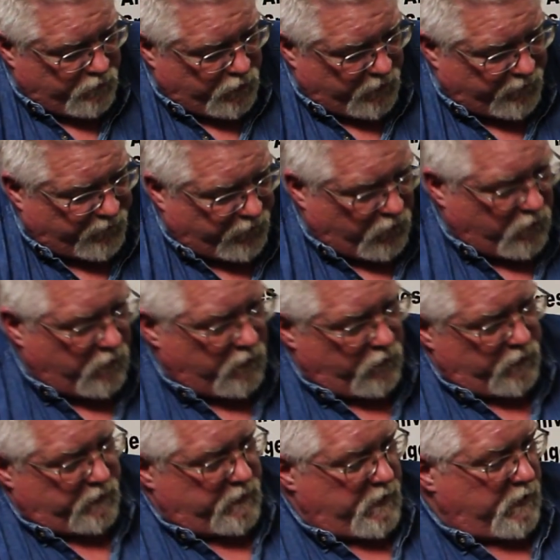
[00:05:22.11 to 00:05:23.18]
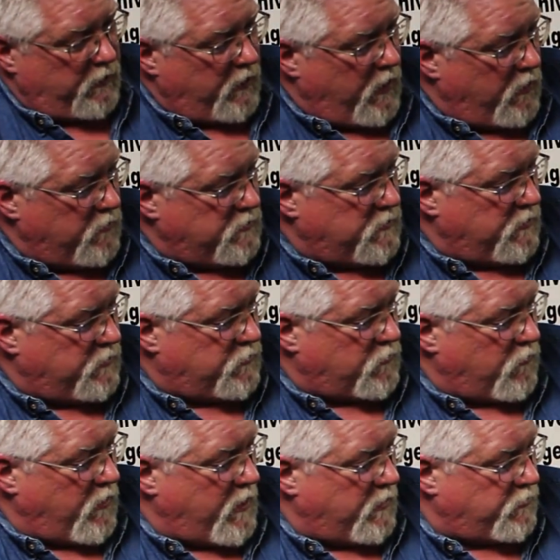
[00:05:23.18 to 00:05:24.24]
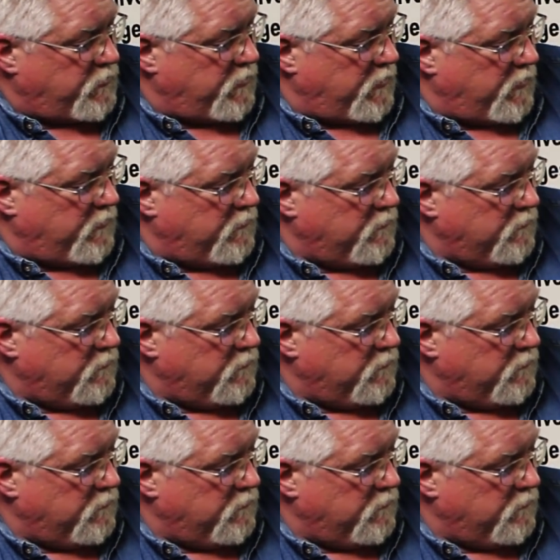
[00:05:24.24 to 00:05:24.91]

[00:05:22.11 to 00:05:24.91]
Before, with that lousy, scratchy,